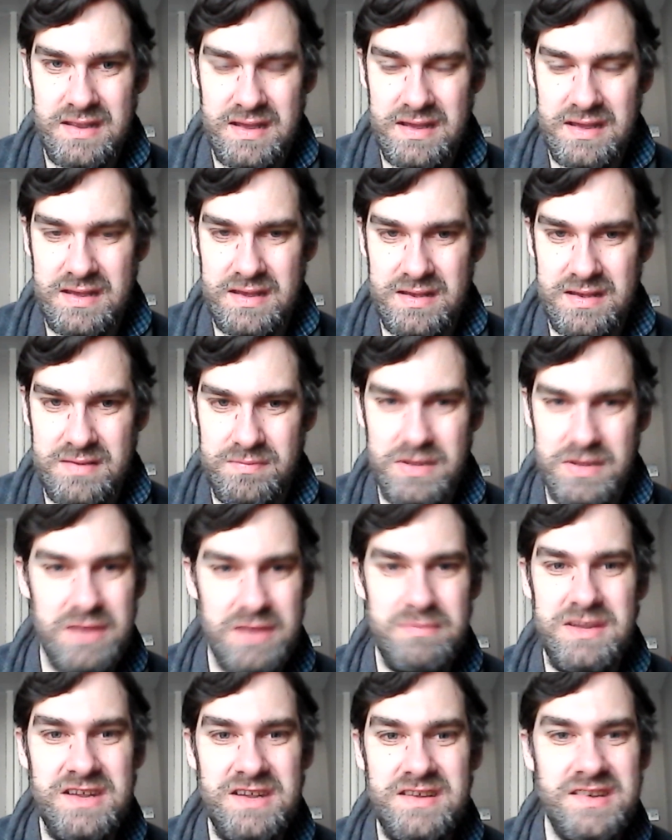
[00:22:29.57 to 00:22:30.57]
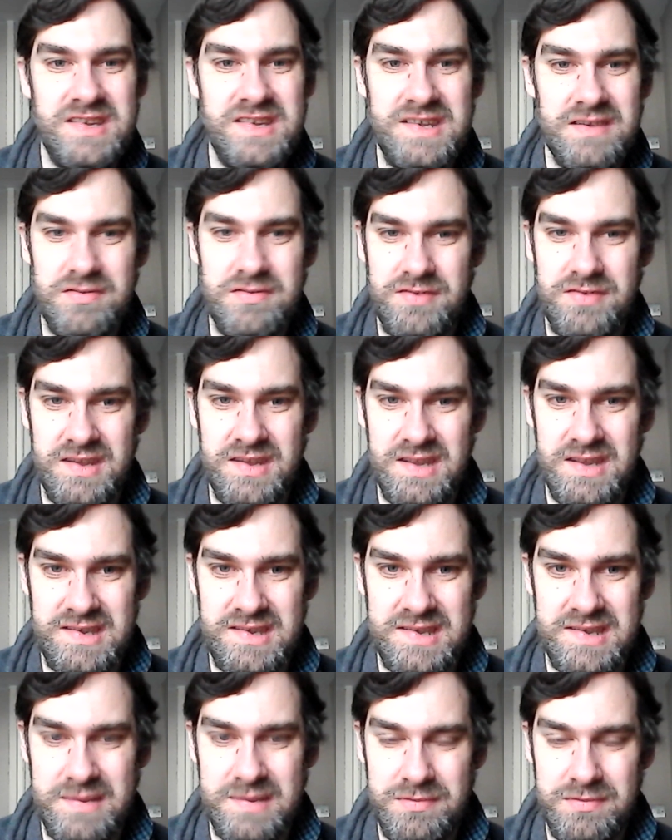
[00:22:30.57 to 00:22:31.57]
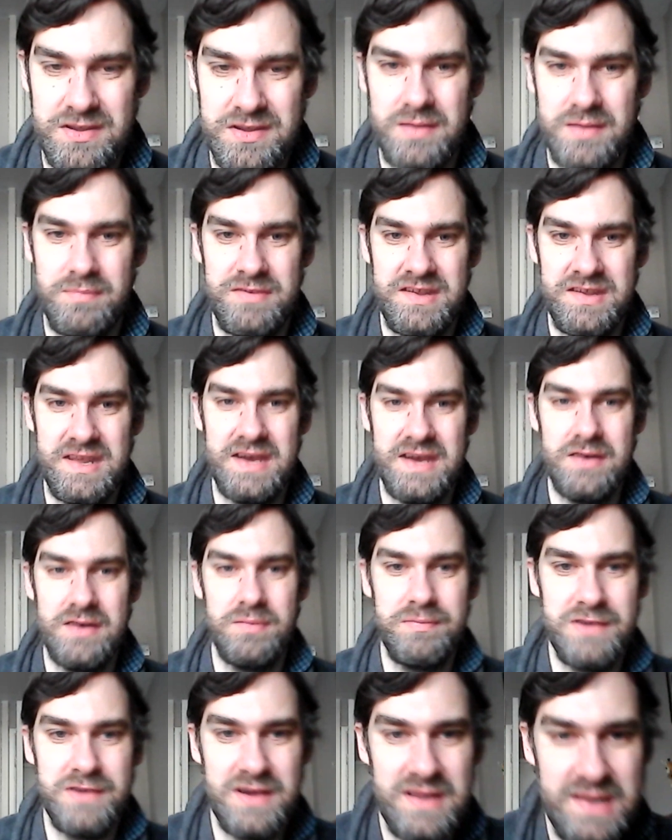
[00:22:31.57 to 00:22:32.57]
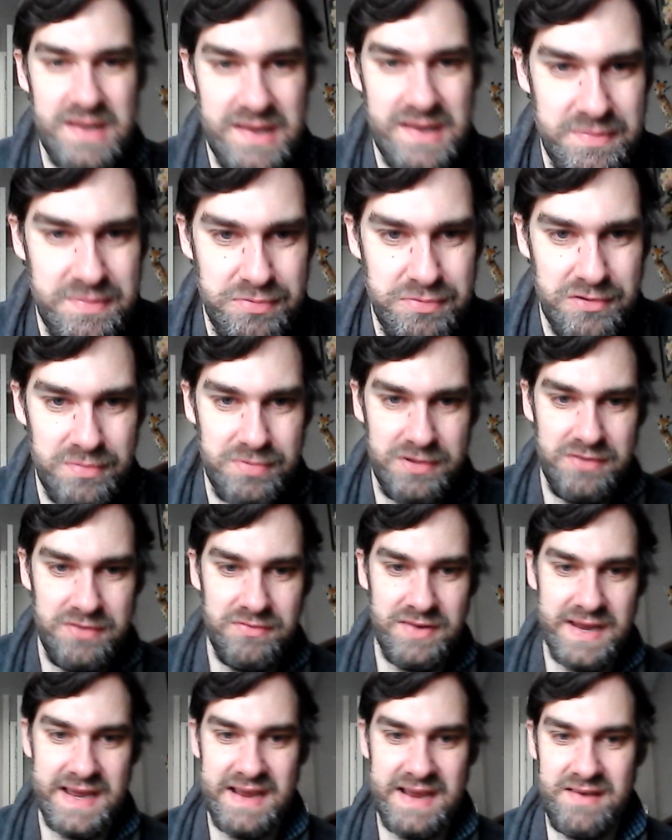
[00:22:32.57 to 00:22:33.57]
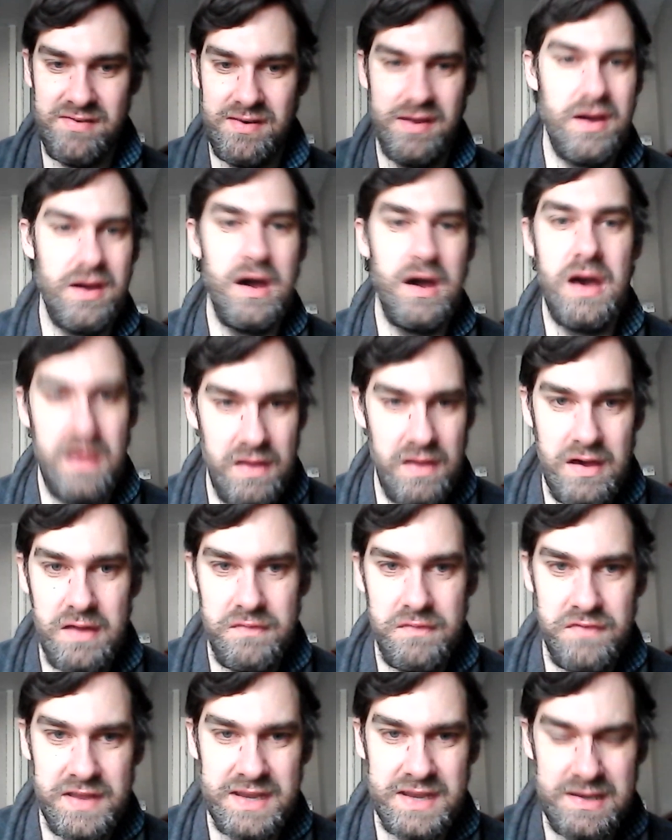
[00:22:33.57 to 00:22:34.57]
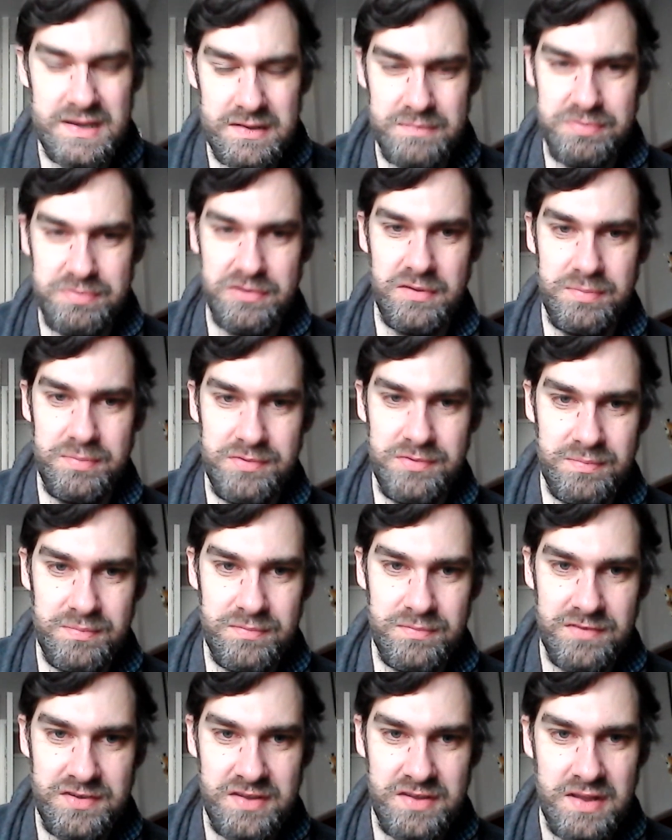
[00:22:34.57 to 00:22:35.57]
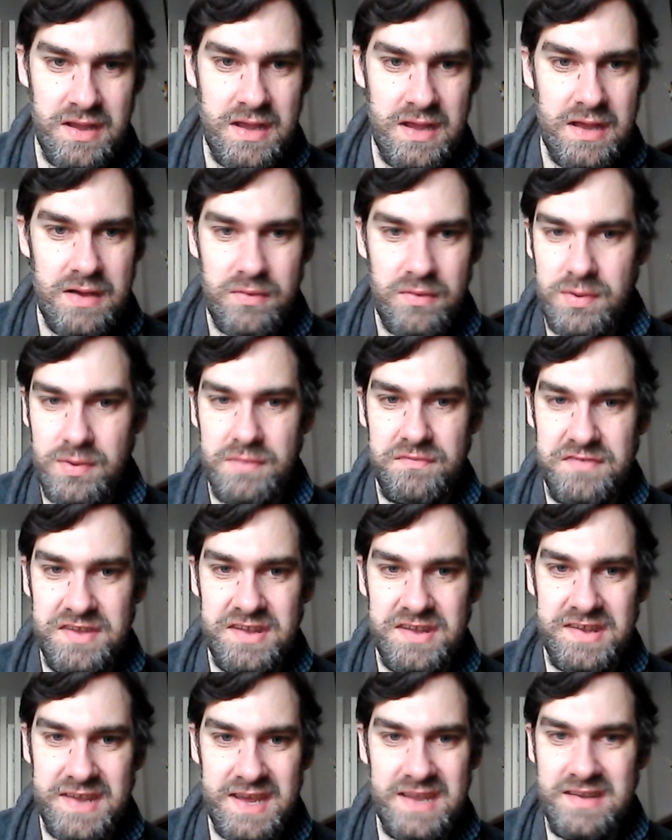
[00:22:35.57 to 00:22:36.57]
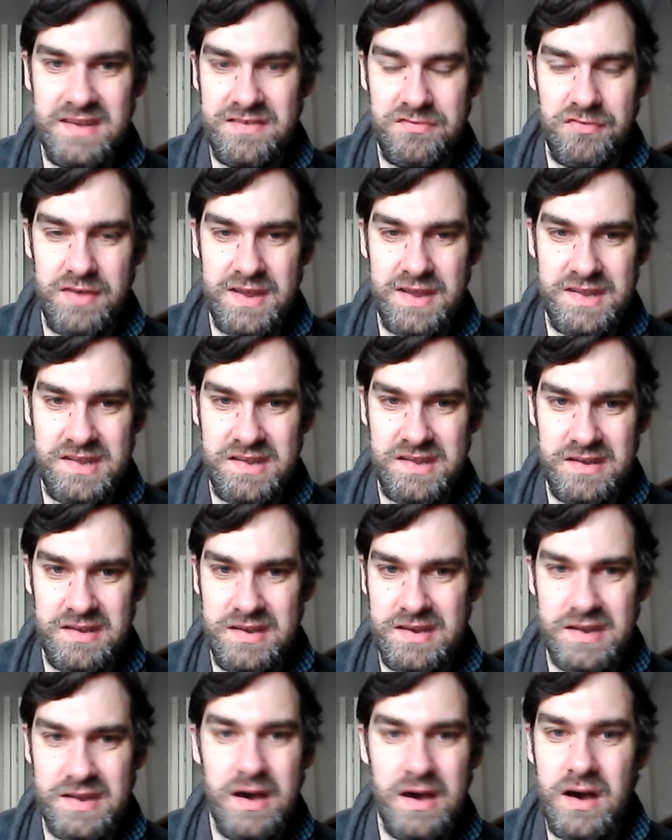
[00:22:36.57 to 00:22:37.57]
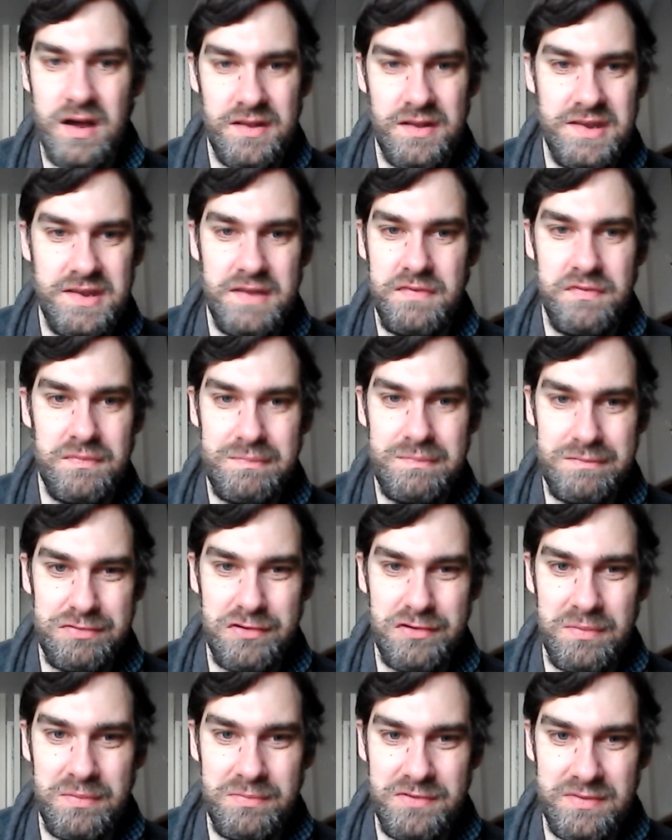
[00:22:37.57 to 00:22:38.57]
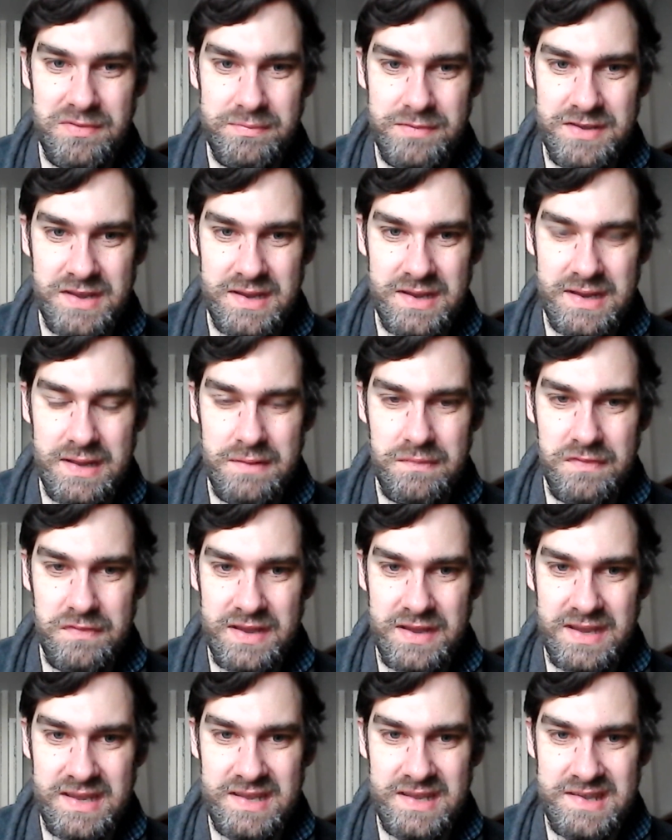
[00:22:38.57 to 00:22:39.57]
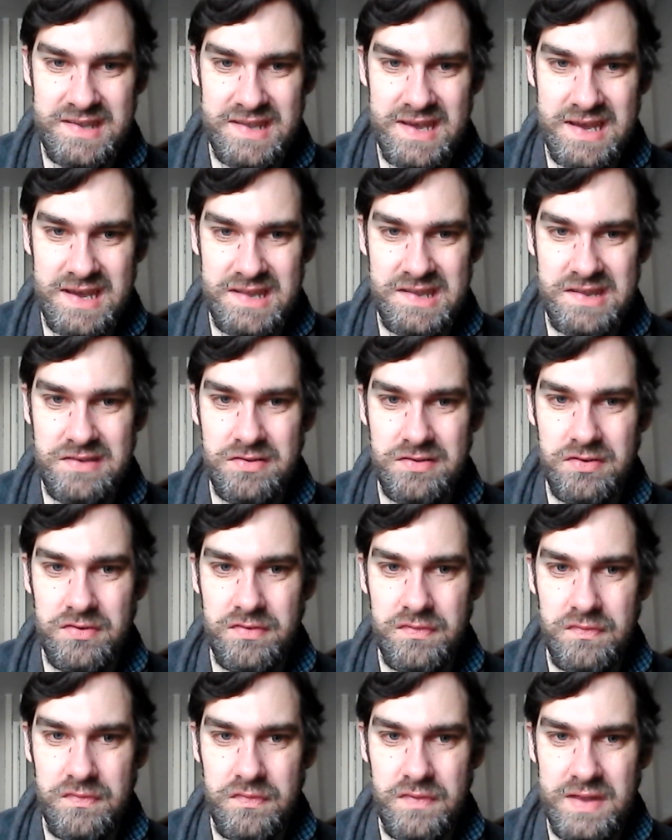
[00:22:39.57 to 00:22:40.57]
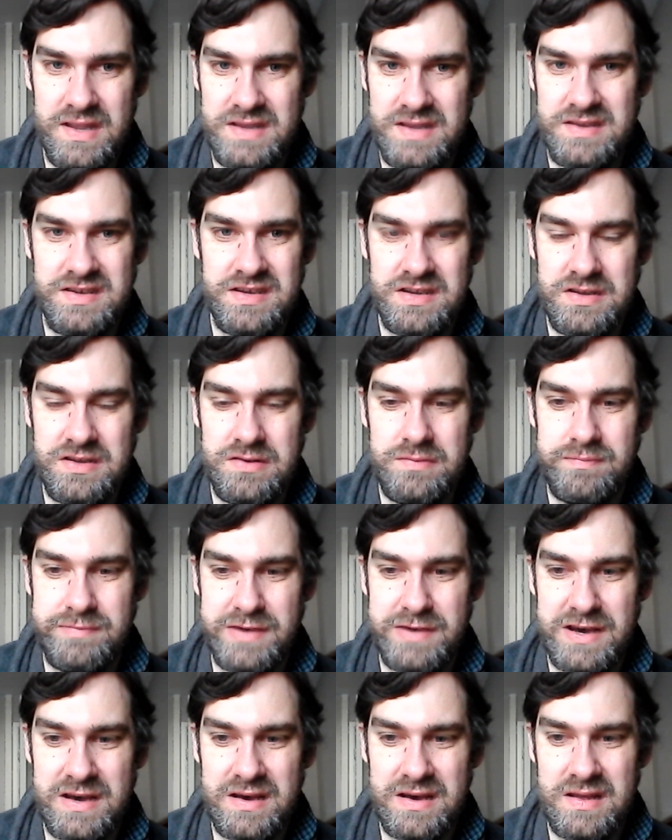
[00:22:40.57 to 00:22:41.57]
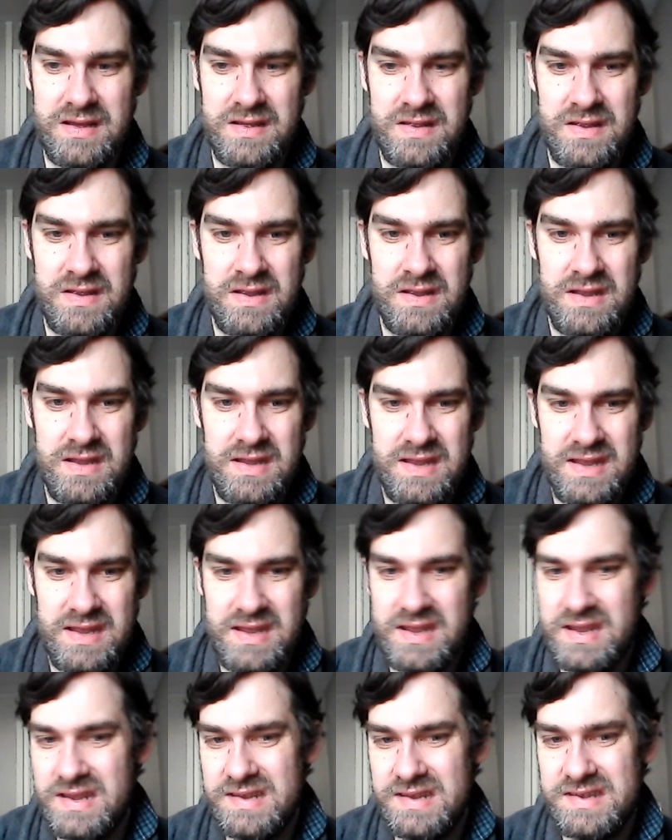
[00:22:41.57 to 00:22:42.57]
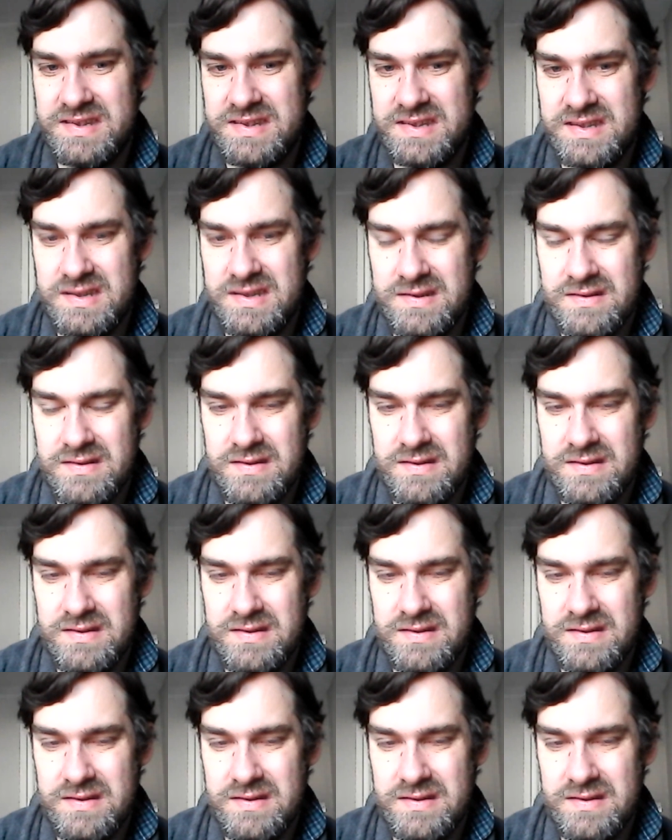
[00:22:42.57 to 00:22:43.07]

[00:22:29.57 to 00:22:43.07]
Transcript: I mean, you still see it sometimes now, but it's probably rarer. I think the problems with today's wrestling are different problems. I don't think it's that sort of issue, but it's